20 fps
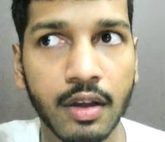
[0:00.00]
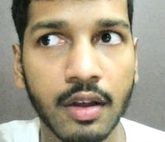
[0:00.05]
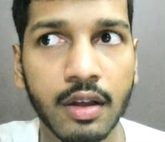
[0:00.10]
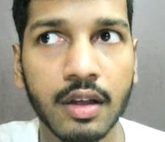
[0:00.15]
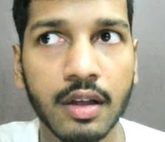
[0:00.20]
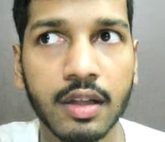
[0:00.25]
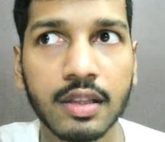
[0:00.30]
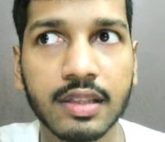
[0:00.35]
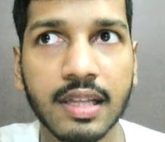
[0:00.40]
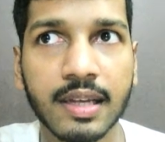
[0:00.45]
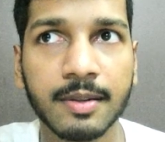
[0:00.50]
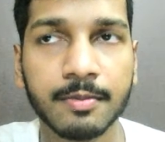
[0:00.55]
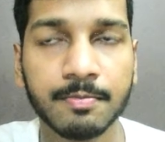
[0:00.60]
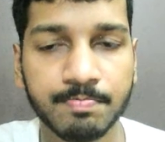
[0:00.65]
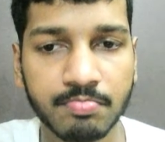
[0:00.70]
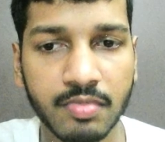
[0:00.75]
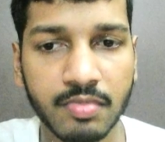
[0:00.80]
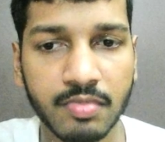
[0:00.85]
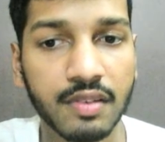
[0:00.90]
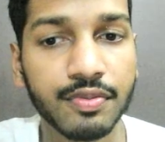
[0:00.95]
then
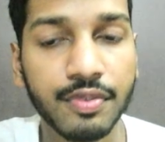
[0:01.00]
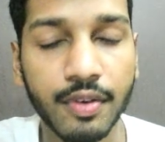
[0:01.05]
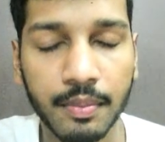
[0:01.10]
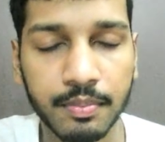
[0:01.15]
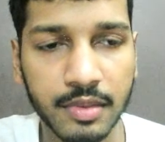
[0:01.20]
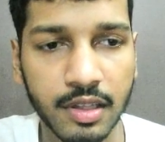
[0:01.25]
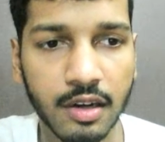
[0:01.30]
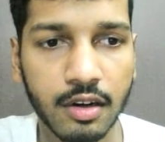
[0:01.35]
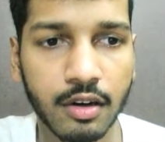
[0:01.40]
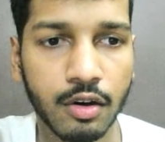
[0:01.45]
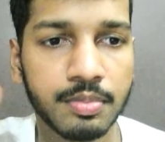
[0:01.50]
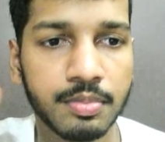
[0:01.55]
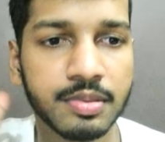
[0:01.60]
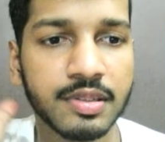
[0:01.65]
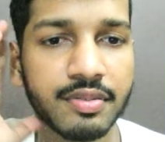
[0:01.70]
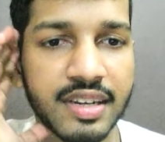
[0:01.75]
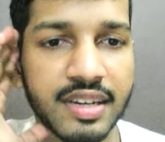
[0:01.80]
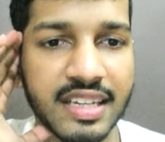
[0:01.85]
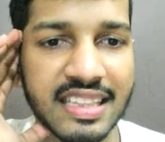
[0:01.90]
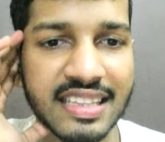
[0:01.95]
from the
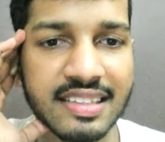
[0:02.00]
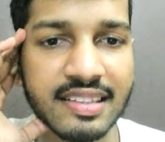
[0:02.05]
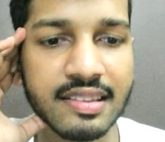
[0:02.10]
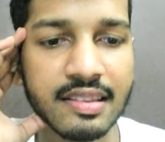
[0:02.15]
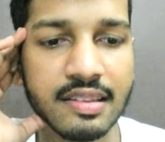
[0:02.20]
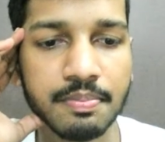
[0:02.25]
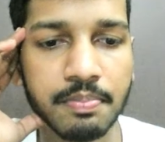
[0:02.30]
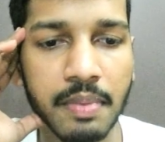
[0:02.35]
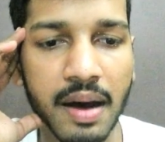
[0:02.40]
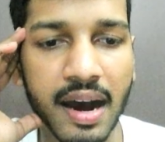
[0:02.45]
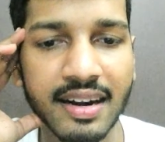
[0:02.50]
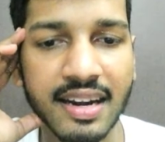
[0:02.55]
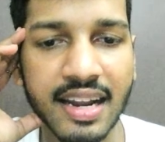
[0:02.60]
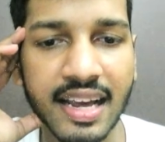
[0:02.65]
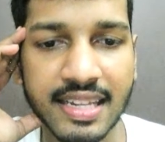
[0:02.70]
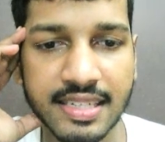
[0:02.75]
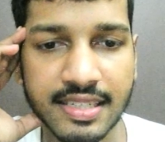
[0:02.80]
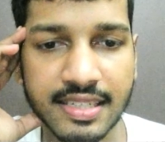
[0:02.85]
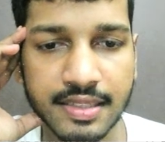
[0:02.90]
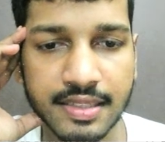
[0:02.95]
observations part, and